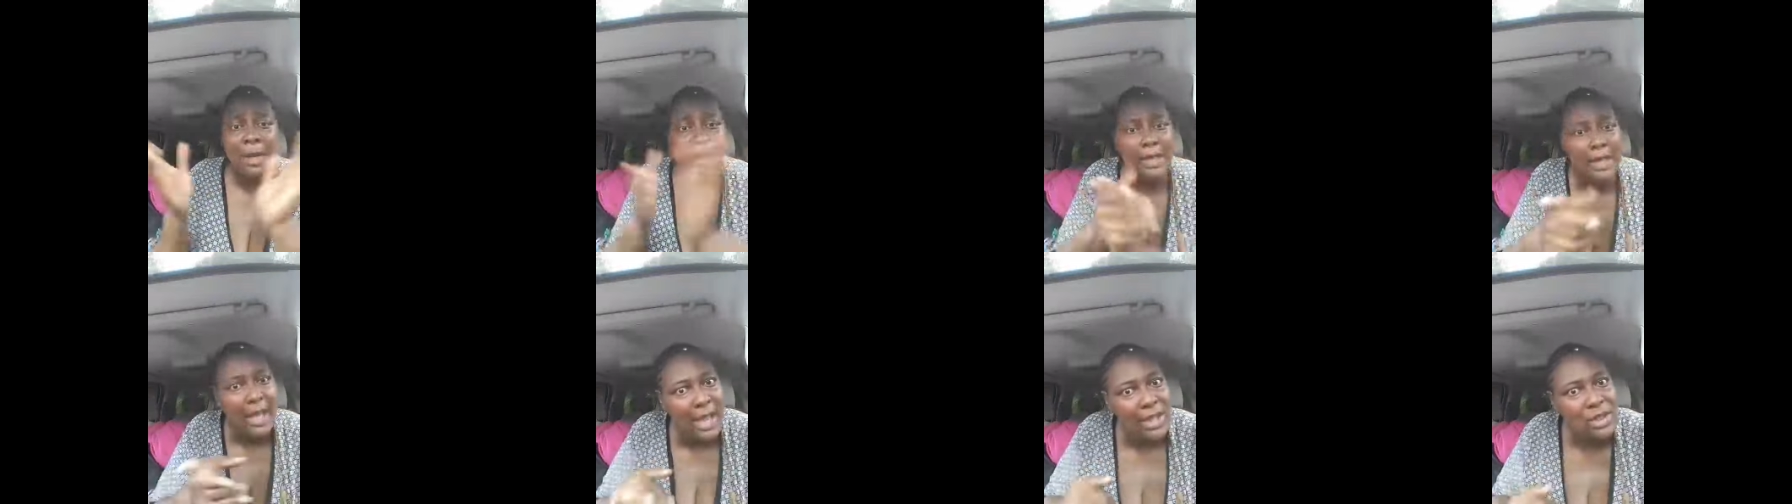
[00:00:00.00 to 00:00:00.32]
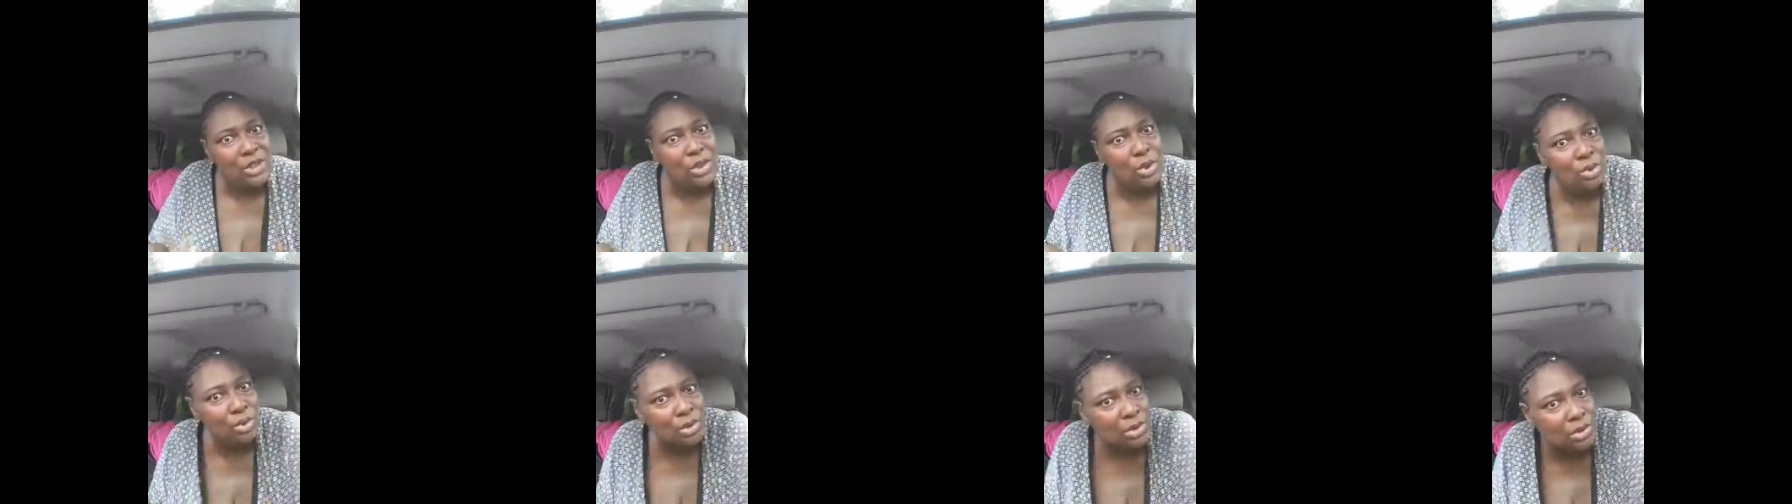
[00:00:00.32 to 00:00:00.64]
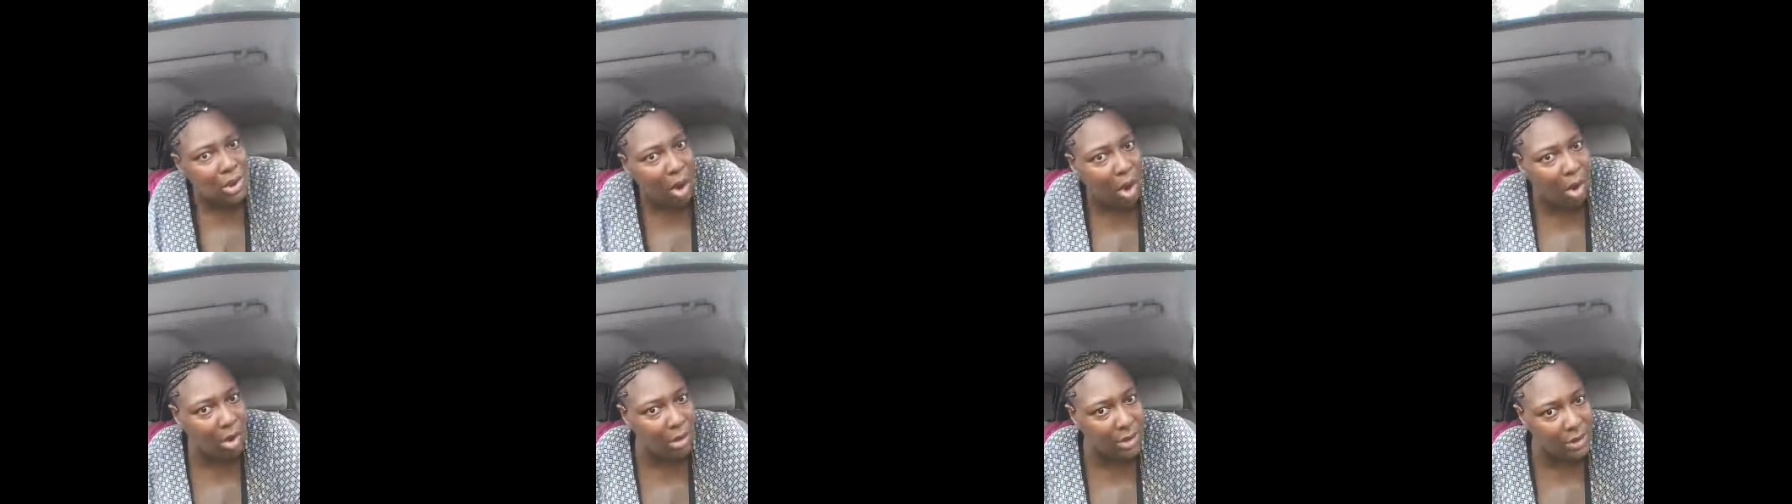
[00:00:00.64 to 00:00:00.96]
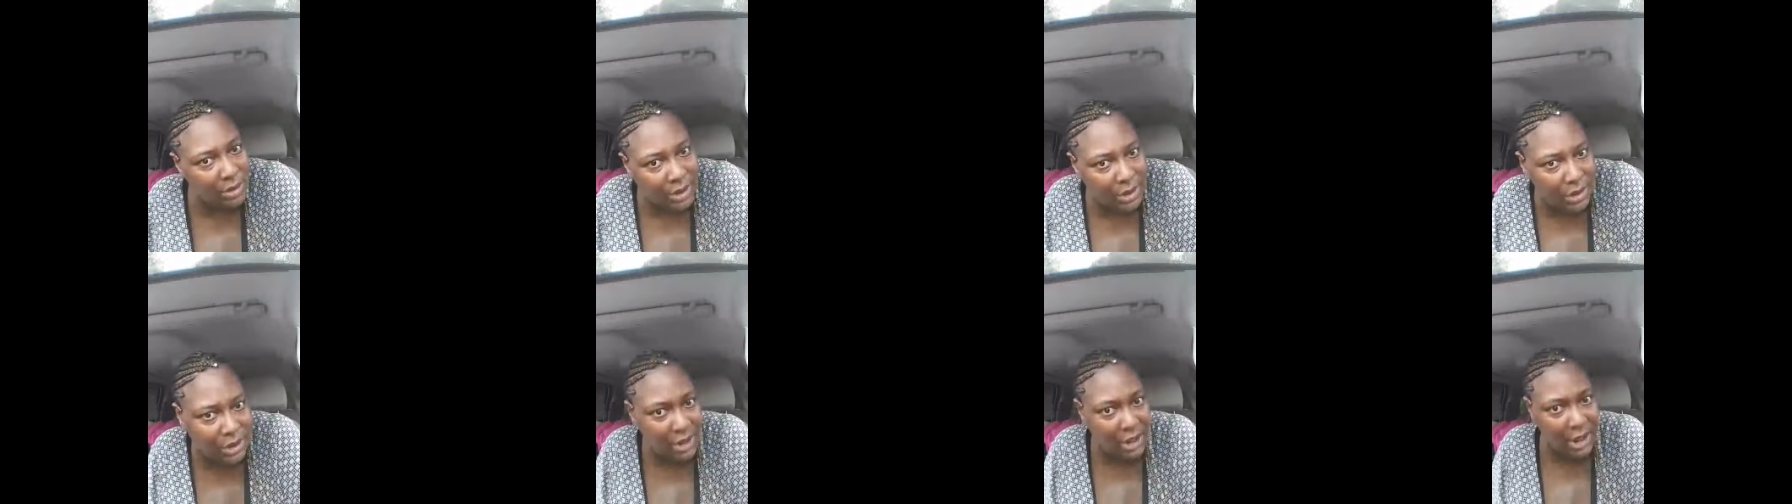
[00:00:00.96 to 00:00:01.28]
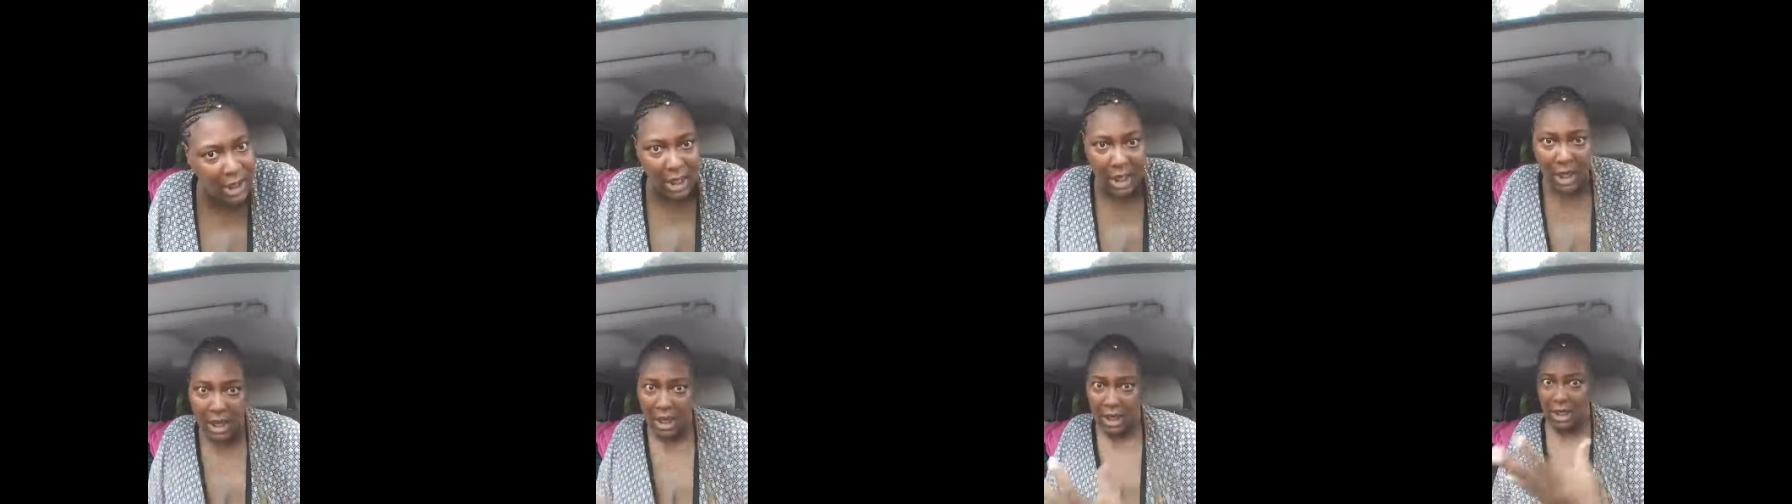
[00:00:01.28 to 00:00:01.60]
But guess who started the
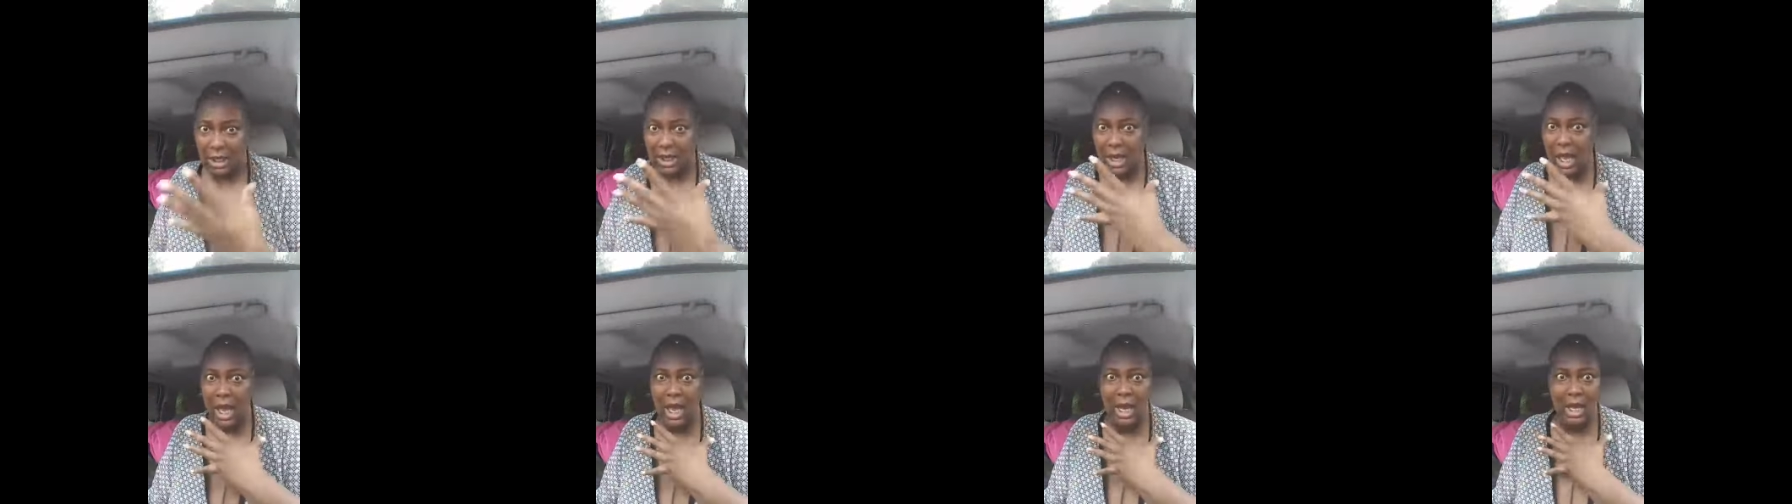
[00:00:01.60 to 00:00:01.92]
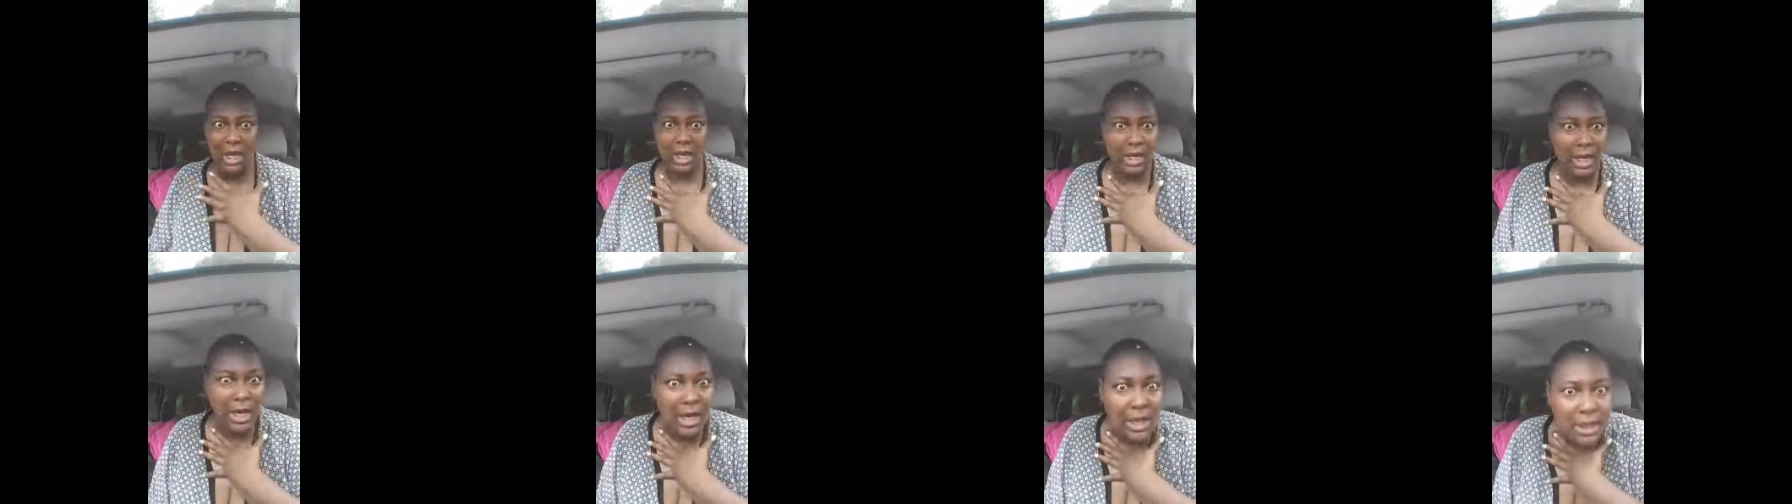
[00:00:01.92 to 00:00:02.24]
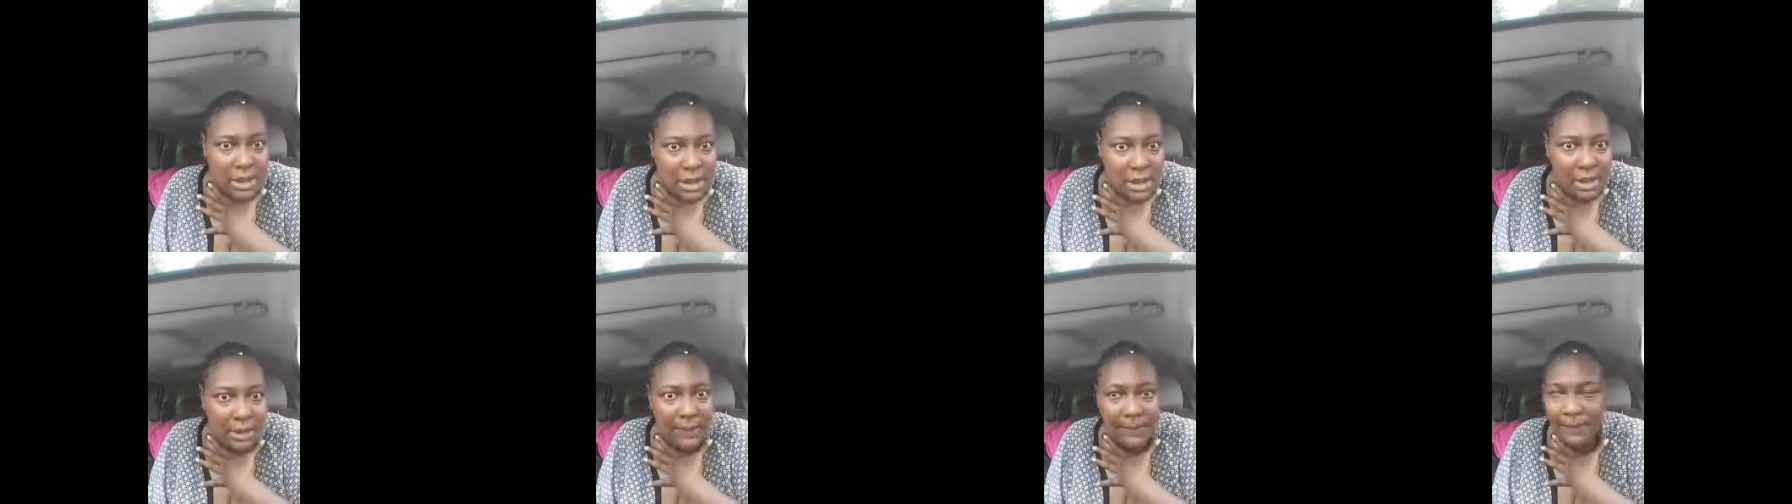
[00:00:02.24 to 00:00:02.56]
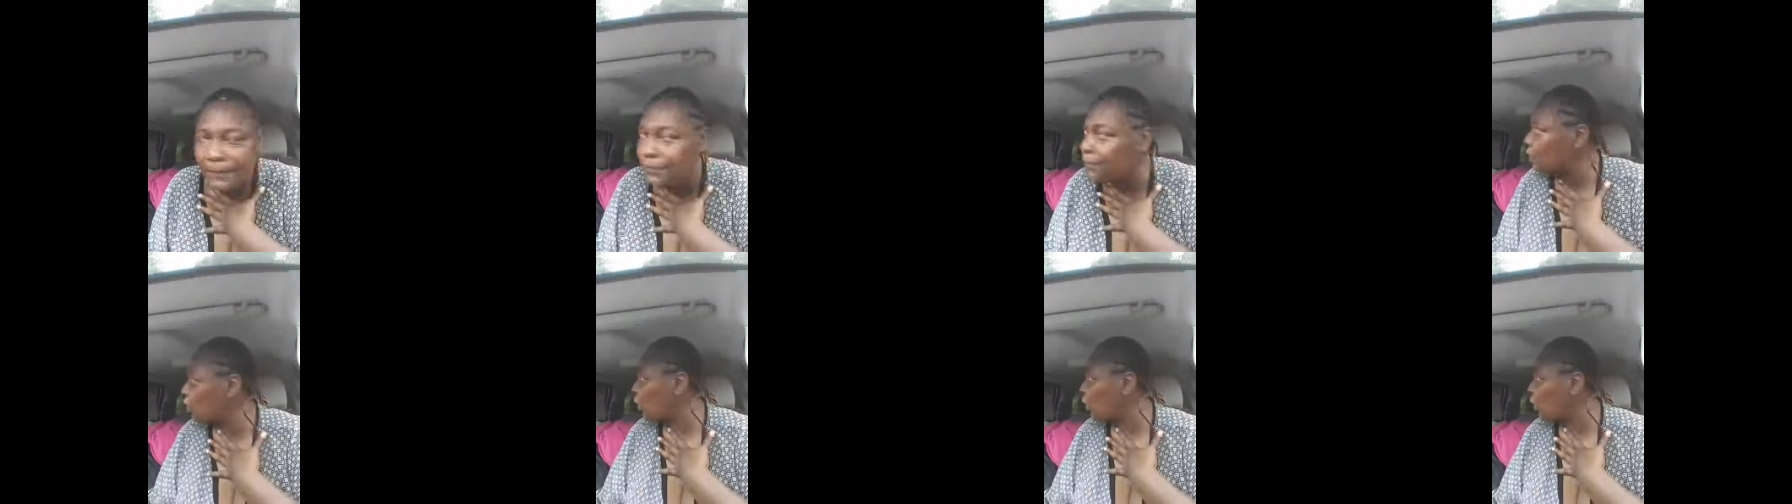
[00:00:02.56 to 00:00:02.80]
shit? Not us.